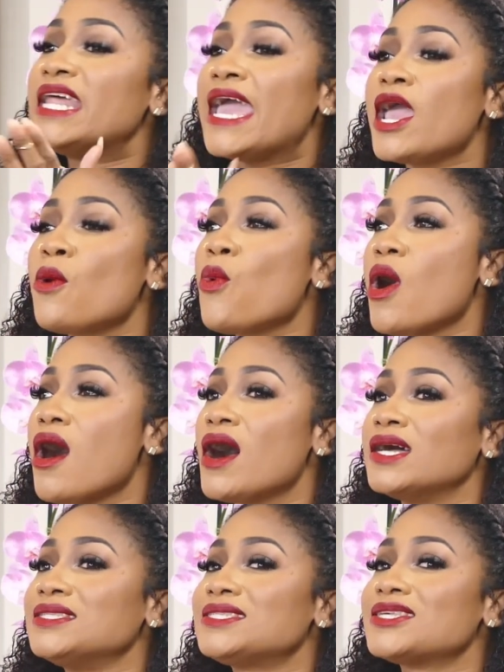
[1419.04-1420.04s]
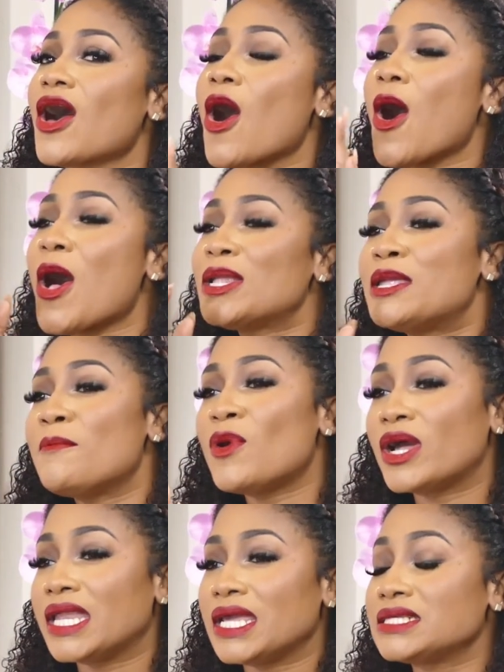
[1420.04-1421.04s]
they want all the
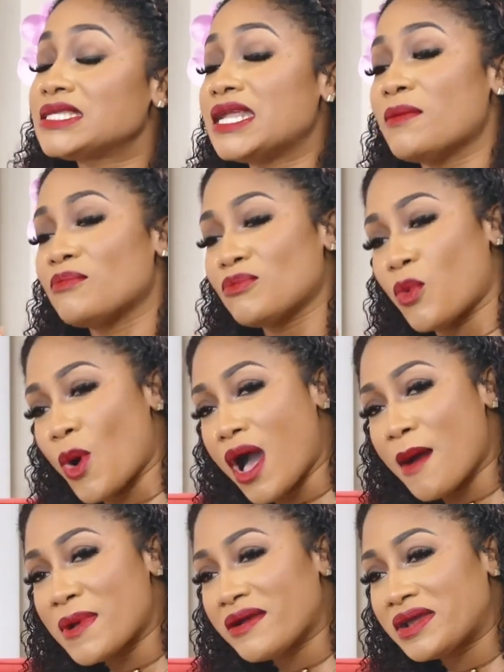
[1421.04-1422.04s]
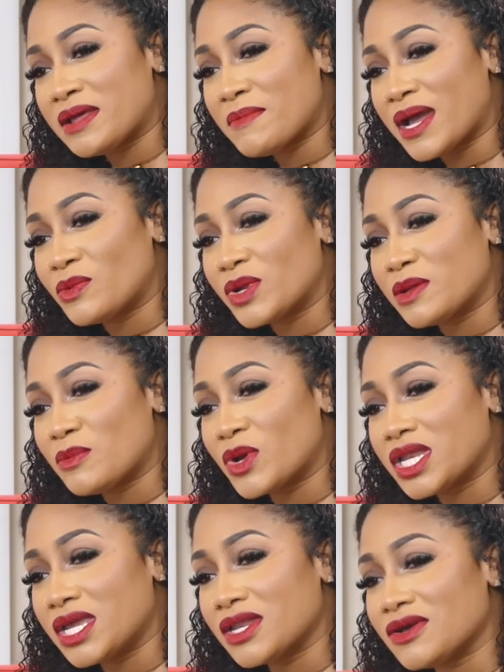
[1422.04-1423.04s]
money, so them want to marry the man with the
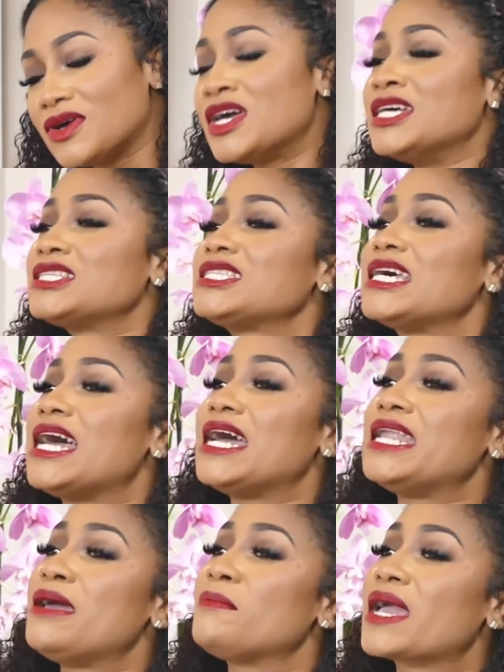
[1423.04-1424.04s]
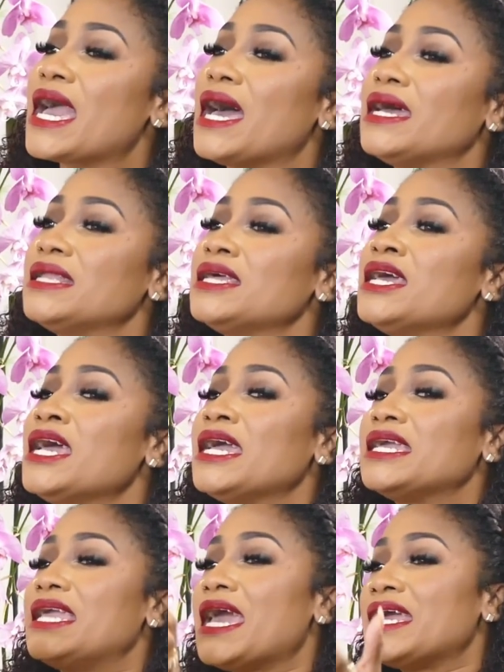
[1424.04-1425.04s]
money, so that them can
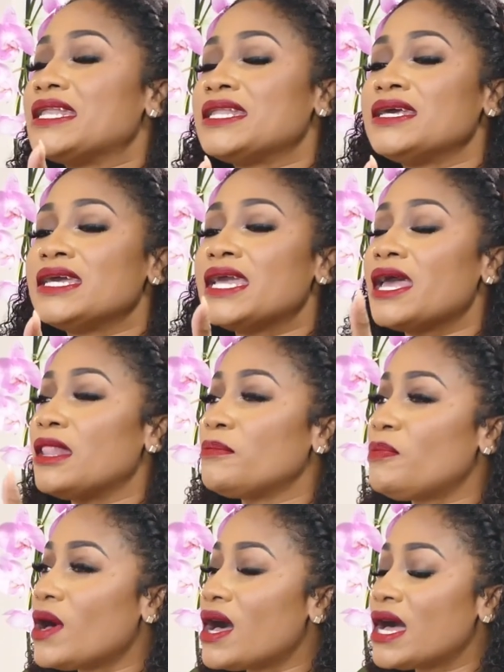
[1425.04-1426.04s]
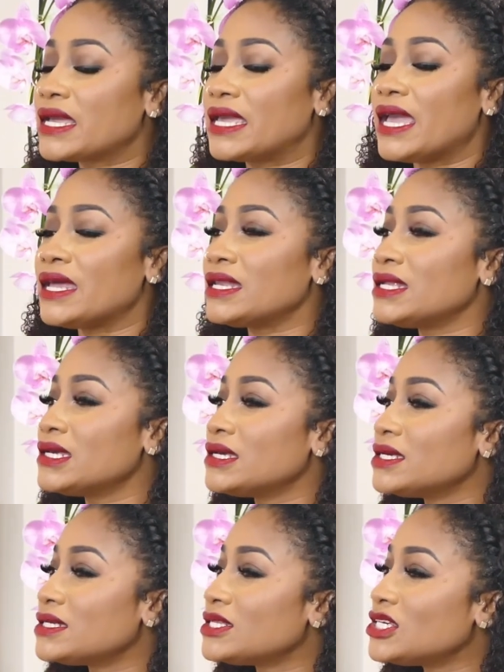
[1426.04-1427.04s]
get the helper, get
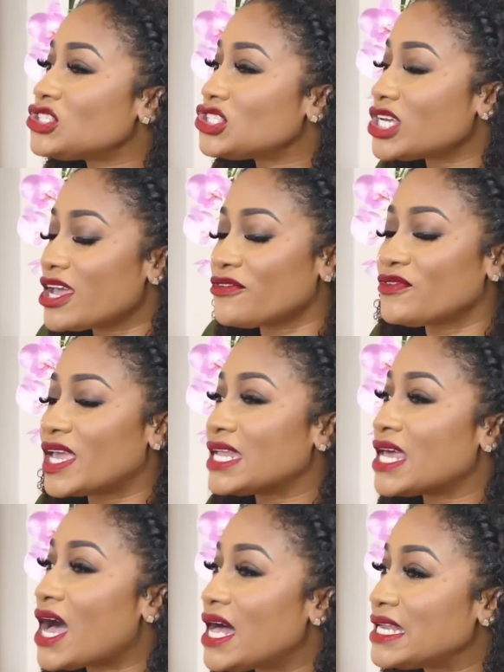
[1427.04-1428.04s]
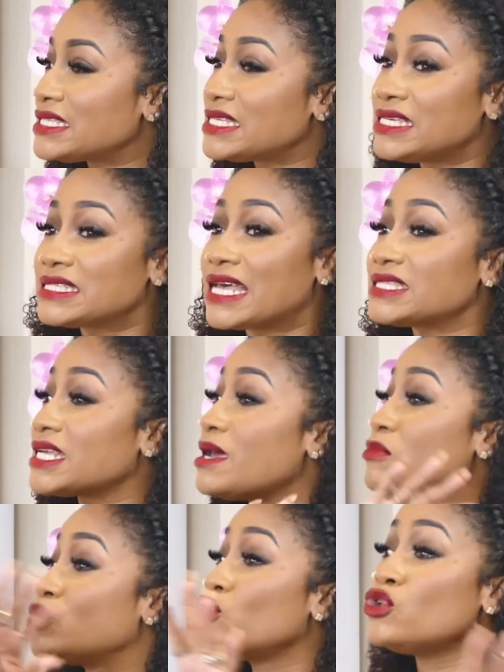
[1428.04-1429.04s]
the chef, get all the things that so
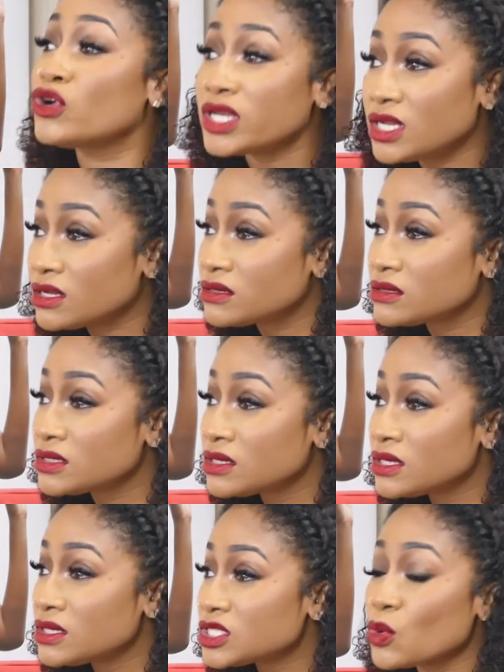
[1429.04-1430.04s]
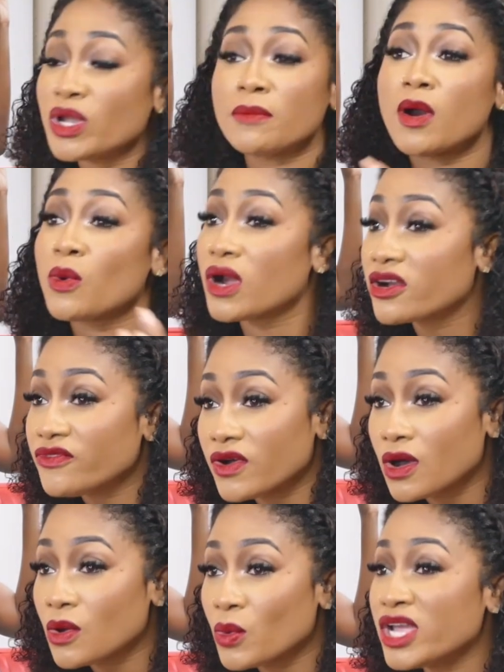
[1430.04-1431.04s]
them not do nothing, So what am I work
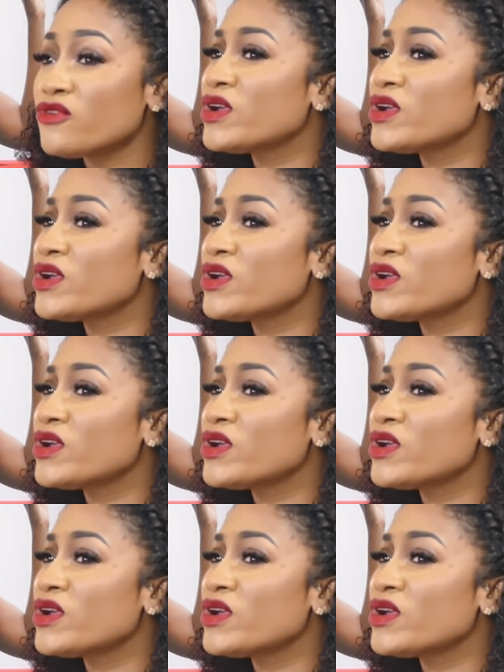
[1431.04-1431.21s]
for? What you